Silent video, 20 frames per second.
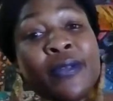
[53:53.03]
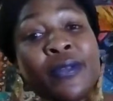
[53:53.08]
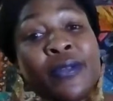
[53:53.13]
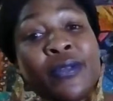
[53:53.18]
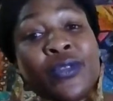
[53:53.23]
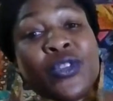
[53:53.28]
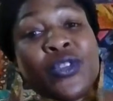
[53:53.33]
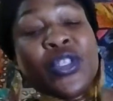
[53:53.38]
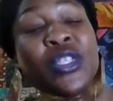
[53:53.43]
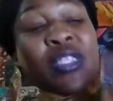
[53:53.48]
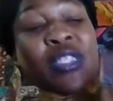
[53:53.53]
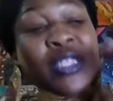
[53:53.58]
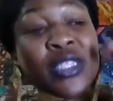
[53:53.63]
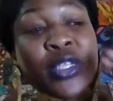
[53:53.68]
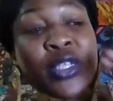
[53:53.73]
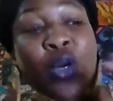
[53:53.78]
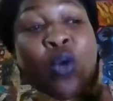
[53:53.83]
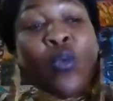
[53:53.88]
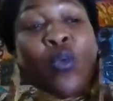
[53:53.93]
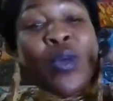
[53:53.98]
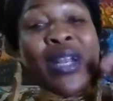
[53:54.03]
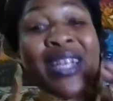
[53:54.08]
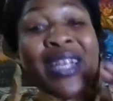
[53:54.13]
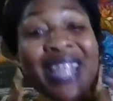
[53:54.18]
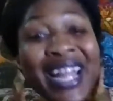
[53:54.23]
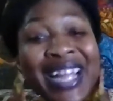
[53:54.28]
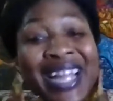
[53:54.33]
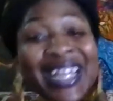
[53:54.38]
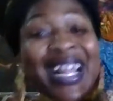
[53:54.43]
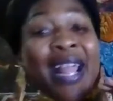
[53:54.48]
She can still
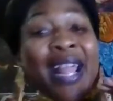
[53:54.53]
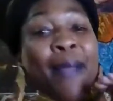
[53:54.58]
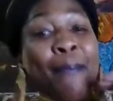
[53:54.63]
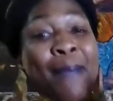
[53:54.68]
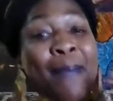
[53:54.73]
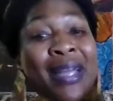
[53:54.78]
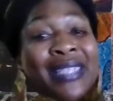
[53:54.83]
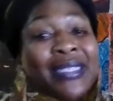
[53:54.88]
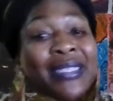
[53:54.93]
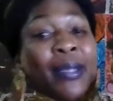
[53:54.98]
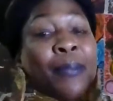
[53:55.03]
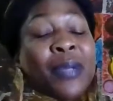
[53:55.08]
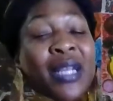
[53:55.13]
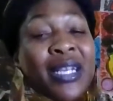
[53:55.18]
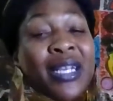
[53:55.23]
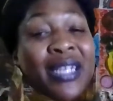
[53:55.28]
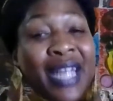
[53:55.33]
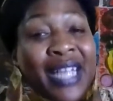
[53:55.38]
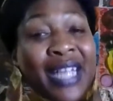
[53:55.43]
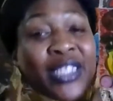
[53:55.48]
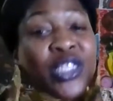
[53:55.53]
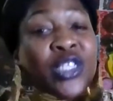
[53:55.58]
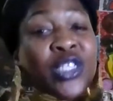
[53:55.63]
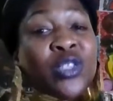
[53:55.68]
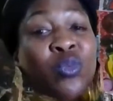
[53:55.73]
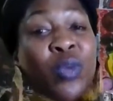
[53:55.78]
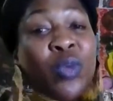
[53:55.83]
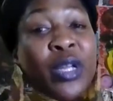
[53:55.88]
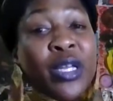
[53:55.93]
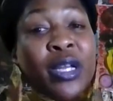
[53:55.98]
relate and make them
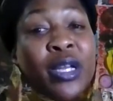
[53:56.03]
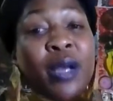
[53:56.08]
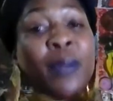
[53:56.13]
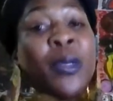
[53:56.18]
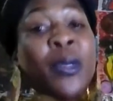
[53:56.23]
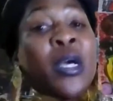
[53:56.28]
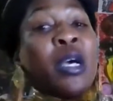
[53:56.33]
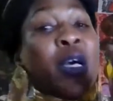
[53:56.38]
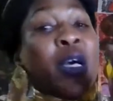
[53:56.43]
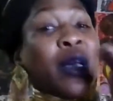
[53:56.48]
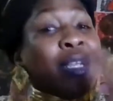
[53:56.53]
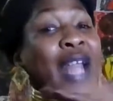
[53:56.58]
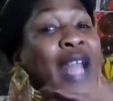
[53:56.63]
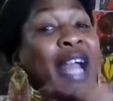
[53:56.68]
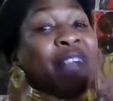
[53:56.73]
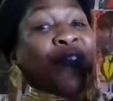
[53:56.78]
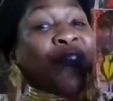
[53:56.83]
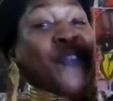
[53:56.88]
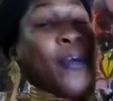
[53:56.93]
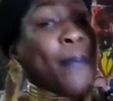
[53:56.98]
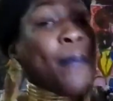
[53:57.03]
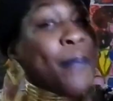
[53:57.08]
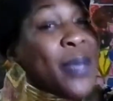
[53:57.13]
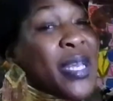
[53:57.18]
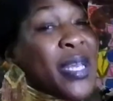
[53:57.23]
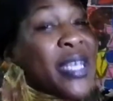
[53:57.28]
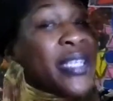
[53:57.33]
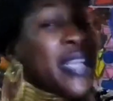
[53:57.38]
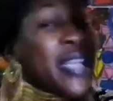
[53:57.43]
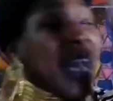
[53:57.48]
connections with him. Like, for
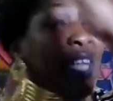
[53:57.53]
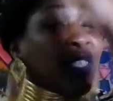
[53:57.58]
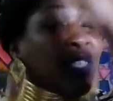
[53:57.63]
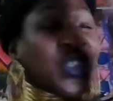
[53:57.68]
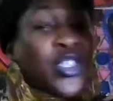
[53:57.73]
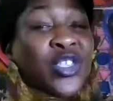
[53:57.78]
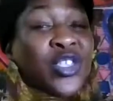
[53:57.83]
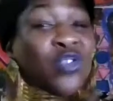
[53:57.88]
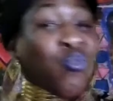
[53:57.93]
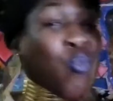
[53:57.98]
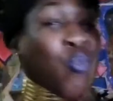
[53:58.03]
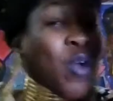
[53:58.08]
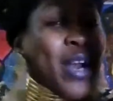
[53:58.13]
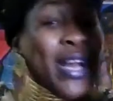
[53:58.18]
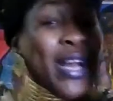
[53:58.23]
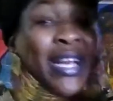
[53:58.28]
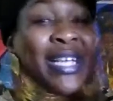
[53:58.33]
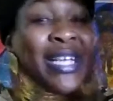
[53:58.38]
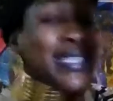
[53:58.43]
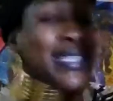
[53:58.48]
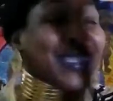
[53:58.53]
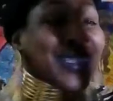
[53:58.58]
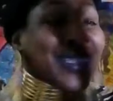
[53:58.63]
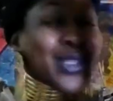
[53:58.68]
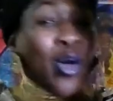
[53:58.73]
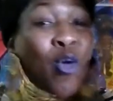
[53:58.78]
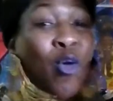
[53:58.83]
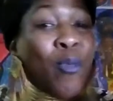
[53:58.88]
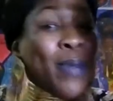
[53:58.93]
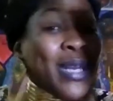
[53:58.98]
me, that just read in
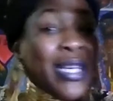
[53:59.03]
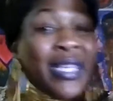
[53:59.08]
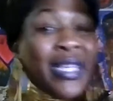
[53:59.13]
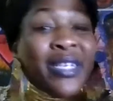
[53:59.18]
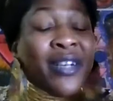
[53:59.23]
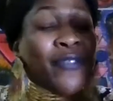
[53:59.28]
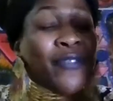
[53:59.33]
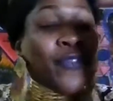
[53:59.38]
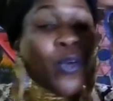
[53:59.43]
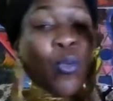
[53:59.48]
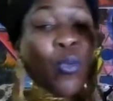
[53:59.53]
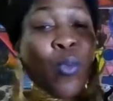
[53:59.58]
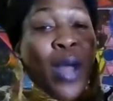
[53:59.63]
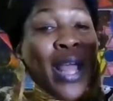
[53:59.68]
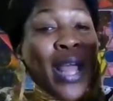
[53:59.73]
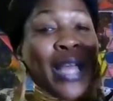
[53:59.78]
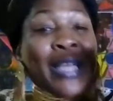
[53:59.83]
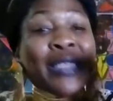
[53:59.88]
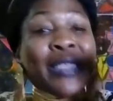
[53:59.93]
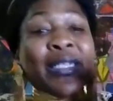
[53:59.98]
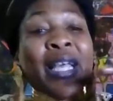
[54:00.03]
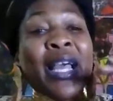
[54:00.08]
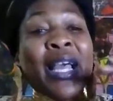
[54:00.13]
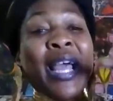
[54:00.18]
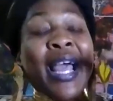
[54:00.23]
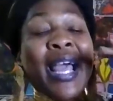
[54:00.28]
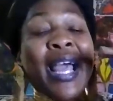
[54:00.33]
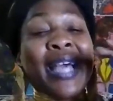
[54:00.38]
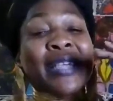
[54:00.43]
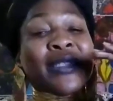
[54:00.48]
so many different ways.
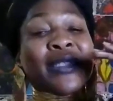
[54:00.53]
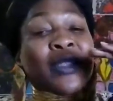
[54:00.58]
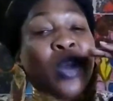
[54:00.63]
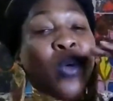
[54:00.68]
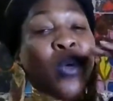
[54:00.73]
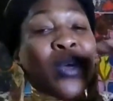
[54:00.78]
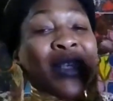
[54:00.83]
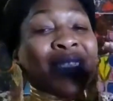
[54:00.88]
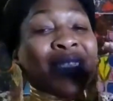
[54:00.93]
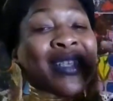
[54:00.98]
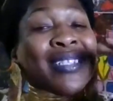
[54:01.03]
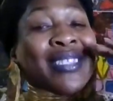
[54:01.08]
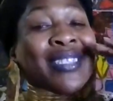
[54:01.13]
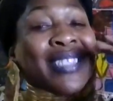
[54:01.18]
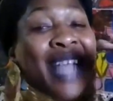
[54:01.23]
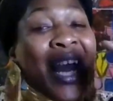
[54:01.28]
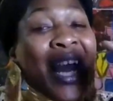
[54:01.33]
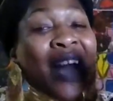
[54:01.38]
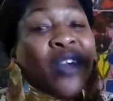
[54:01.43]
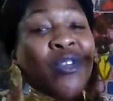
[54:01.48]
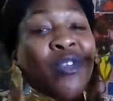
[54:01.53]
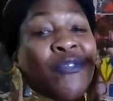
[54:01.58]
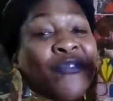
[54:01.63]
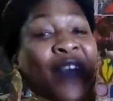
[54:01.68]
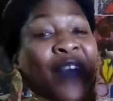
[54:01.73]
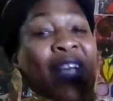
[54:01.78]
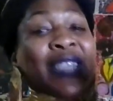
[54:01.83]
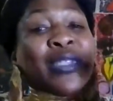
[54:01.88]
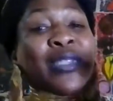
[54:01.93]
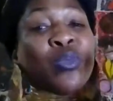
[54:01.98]
And so it's a
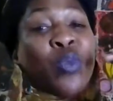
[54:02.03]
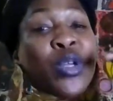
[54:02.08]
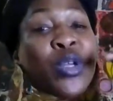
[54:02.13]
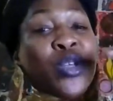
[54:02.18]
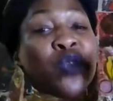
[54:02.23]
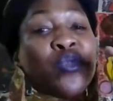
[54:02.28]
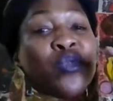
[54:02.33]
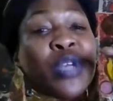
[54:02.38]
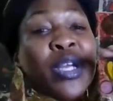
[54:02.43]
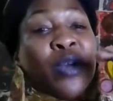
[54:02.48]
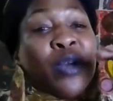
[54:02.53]
sacrifice when you get